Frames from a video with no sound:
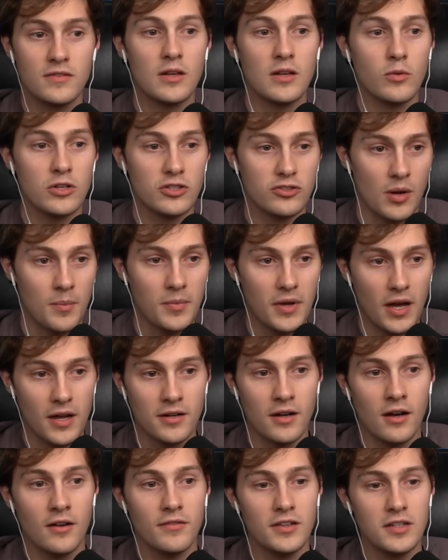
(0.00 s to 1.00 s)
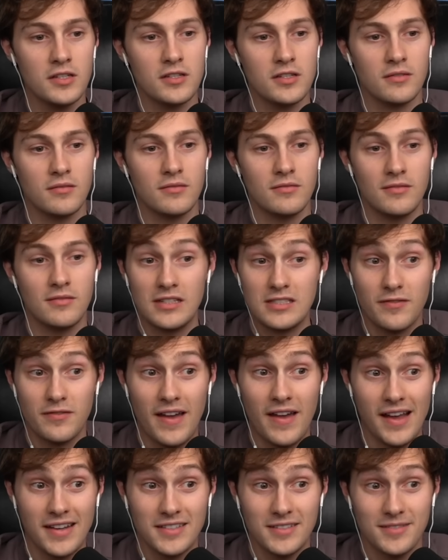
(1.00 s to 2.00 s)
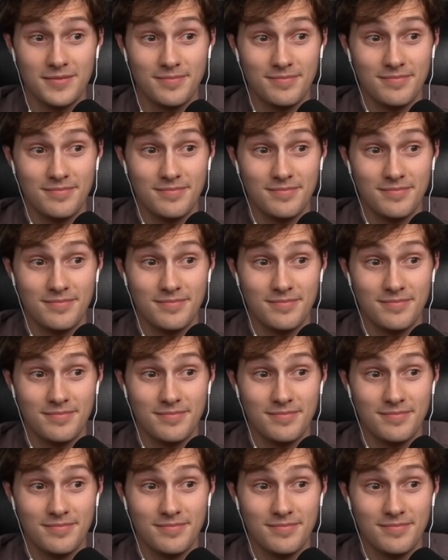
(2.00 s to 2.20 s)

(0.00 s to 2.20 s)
than when Trump got in office. That's a fact.